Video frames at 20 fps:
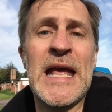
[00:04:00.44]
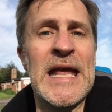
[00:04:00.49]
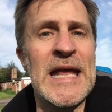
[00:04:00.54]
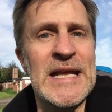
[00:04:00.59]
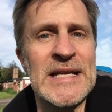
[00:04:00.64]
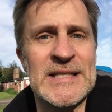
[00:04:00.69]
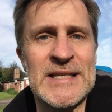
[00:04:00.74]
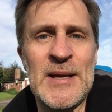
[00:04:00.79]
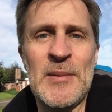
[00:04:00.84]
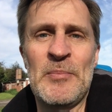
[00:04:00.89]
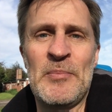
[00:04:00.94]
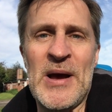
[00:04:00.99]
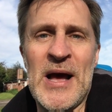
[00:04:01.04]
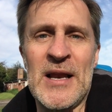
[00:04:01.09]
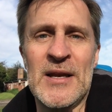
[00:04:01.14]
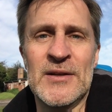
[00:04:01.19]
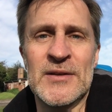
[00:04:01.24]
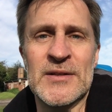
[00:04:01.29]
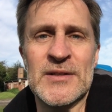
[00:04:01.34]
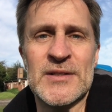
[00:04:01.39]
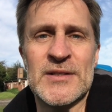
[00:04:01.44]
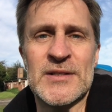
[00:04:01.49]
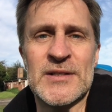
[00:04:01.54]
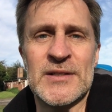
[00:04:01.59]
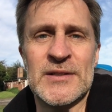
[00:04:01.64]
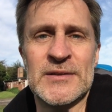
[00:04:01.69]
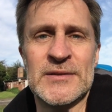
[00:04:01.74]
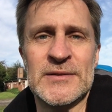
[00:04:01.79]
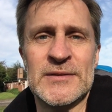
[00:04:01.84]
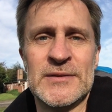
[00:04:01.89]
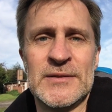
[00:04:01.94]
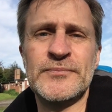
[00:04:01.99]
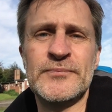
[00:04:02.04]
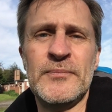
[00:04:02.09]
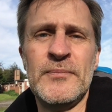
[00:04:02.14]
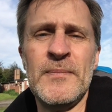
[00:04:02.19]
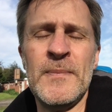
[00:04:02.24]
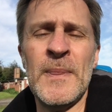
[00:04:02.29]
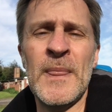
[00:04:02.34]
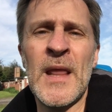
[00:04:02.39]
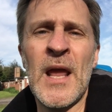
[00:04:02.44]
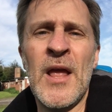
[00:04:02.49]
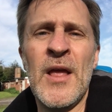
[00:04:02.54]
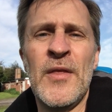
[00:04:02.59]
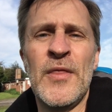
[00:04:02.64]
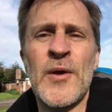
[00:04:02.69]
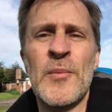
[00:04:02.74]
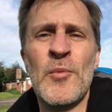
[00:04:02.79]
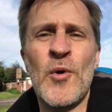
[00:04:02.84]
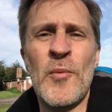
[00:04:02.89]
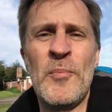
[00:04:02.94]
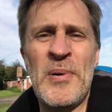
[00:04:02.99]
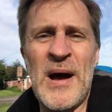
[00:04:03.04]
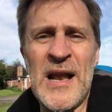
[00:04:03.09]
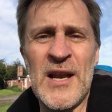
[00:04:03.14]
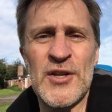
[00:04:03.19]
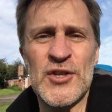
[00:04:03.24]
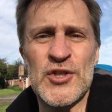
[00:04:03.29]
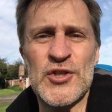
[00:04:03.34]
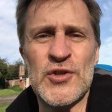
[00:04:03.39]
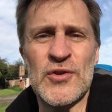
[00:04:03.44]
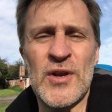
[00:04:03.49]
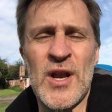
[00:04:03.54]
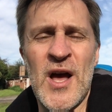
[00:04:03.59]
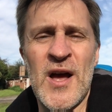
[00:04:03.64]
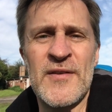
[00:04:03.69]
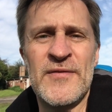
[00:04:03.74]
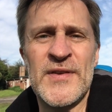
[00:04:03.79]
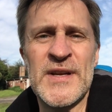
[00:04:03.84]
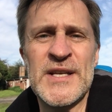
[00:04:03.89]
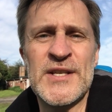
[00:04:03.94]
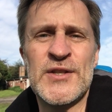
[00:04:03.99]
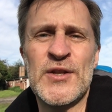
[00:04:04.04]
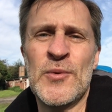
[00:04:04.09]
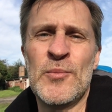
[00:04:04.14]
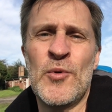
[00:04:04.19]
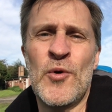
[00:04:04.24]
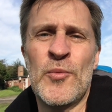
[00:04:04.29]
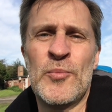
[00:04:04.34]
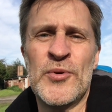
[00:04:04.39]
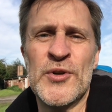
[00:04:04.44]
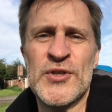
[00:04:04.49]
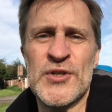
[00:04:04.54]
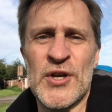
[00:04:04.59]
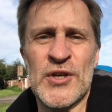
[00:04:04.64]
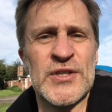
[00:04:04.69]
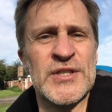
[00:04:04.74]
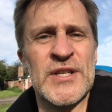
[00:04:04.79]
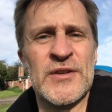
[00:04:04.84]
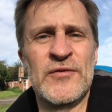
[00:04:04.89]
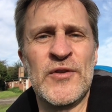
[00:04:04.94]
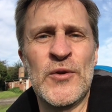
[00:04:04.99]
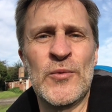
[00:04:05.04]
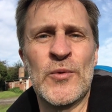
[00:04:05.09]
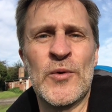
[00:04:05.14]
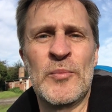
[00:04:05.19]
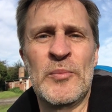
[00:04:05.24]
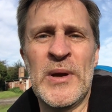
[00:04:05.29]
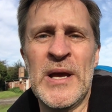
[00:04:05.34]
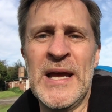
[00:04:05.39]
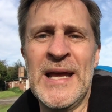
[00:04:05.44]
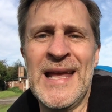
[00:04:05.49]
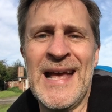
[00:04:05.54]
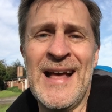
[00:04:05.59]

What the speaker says: Is it balanced? The more balanced your life is, the more productive you will be,